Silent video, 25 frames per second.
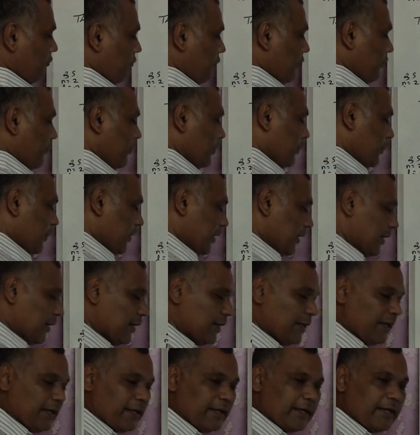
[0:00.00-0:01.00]
we will be
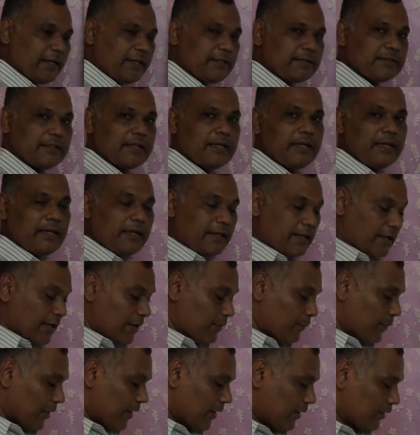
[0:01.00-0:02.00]
getting it as
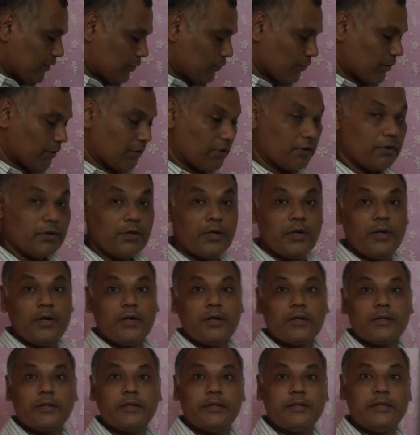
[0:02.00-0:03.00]
n minus 1.
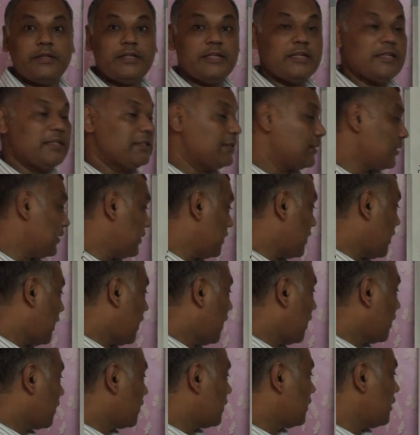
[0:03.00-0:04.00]
These
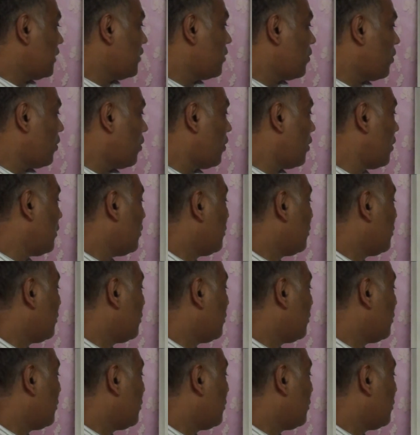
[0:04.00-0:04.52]
are the all